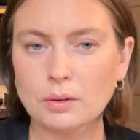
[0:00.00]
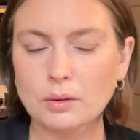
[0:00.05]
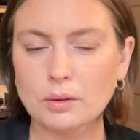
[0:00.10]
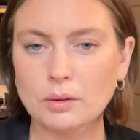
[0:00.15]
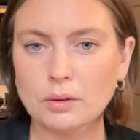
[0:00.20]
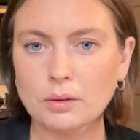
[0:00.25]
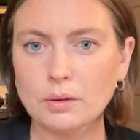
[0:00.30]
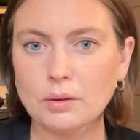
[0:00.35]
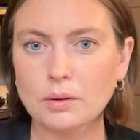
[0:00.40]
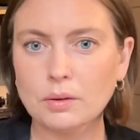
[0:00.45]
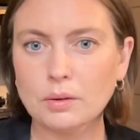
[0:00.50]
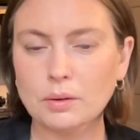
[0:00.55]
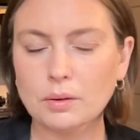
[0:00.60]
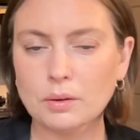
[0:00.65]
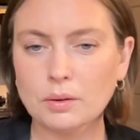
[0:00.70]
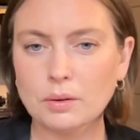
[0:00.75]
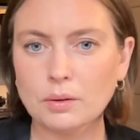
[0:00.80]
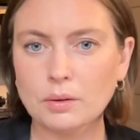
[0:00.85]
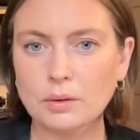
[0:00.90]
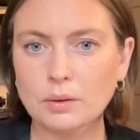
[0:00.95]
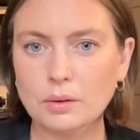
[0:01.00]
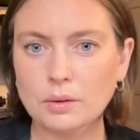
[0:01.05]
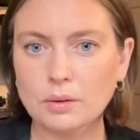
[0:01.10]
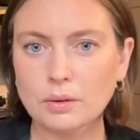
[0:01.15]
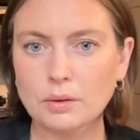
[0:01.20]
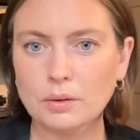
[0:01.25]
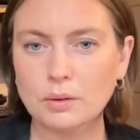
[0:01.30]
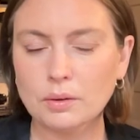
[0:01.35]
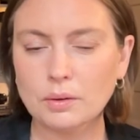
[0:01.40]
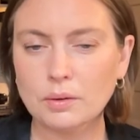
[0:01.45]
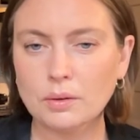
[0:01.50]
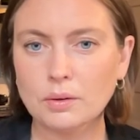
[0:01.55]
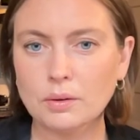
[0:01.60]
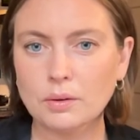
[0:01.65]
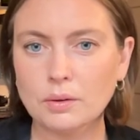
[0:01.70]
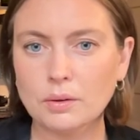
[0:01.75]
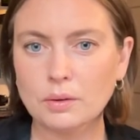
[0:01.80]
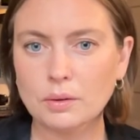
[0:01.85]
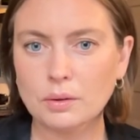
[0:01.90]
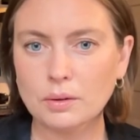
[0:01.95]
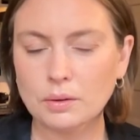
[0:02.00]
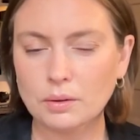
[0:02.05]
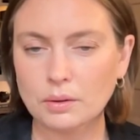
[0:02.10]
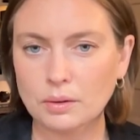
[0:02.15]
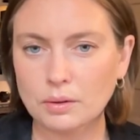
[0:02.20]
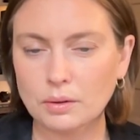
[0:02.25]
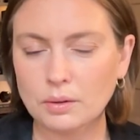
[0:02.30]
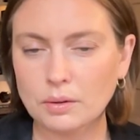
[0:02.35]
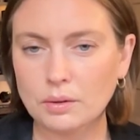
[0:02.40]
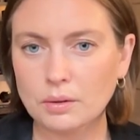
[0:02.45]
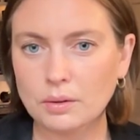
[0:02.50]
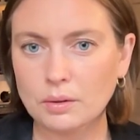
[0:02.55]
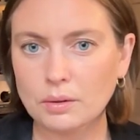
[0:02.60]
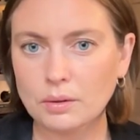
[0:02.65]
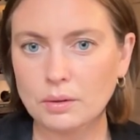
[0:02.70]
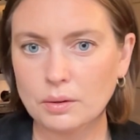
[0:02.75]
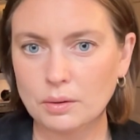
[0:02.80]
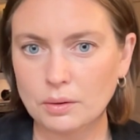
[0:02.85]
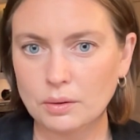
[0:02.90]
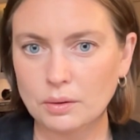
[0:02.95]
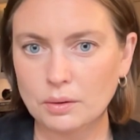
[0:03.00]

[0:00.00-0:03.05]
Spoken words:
No words are spoken by the person on screen.